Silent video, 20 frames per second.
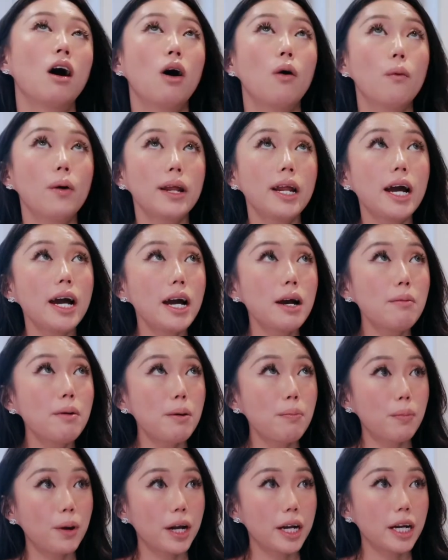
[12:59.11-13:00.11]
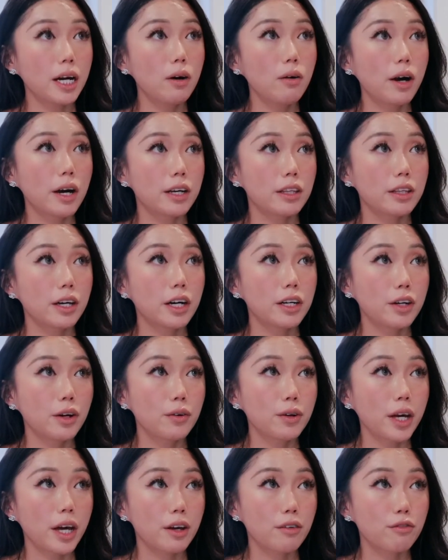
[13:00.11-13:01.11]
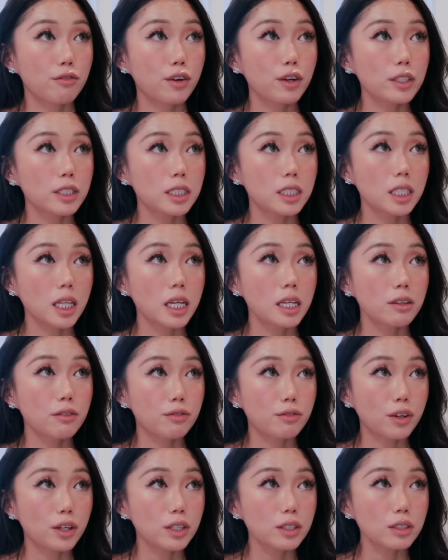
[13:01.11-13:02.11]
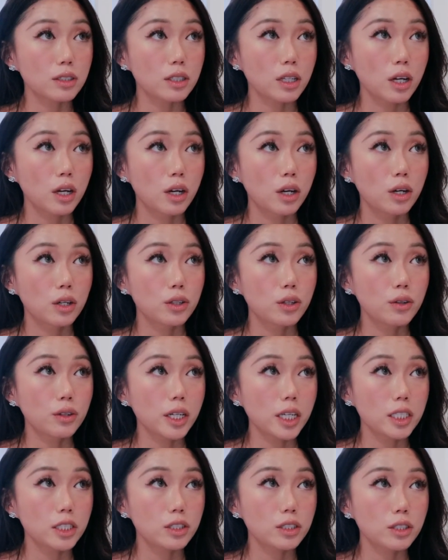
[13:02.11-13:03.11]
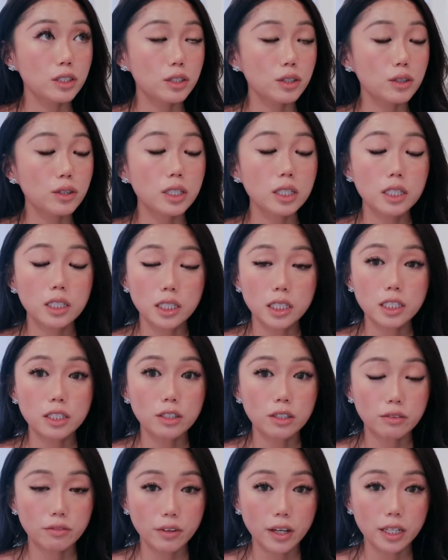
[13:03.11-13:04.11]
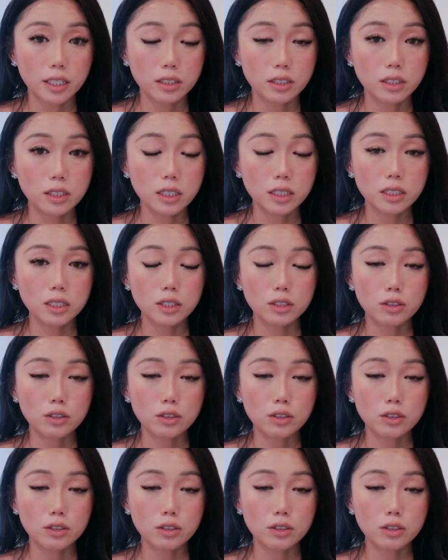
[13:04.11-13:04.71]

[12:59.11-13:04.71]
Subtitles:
when I have my breakout, I thought, okay, first thing first, you need to clean your face. You need to